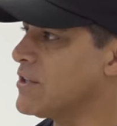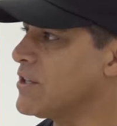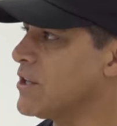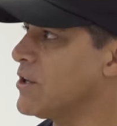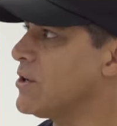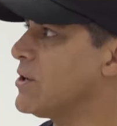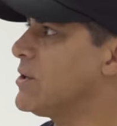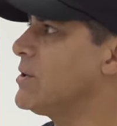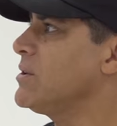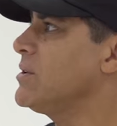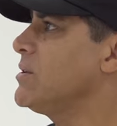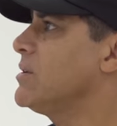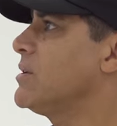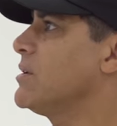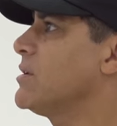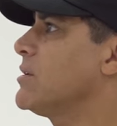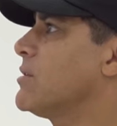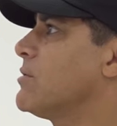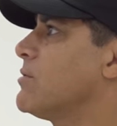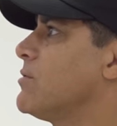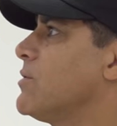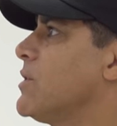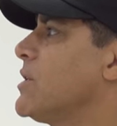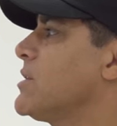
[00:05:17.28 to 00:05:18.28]
a deal
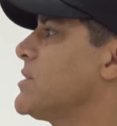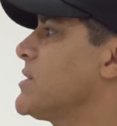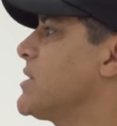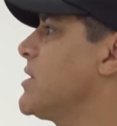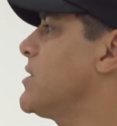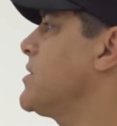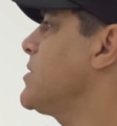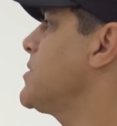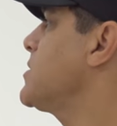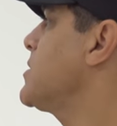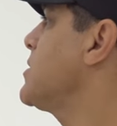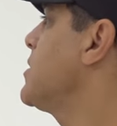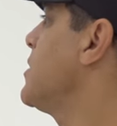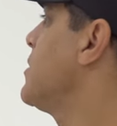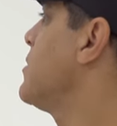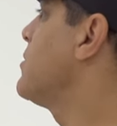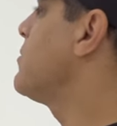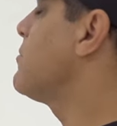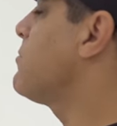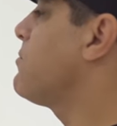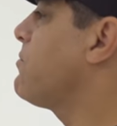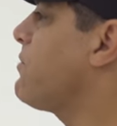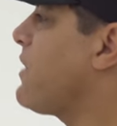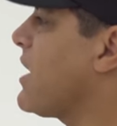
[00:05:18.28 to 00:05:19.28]
versus
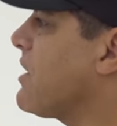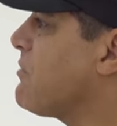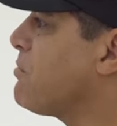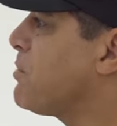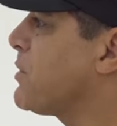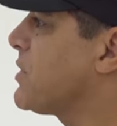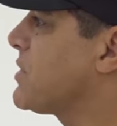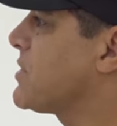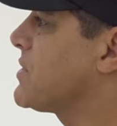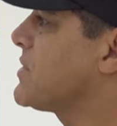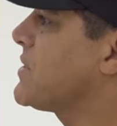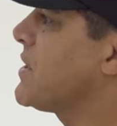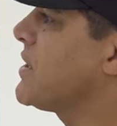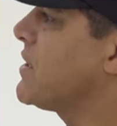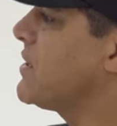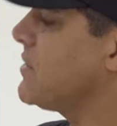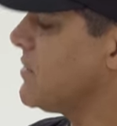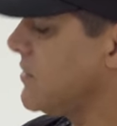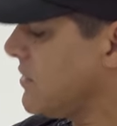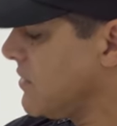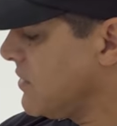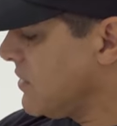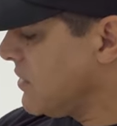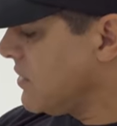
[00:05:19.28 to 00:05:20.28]

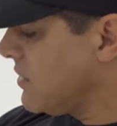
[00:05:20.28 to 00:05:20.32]
5%,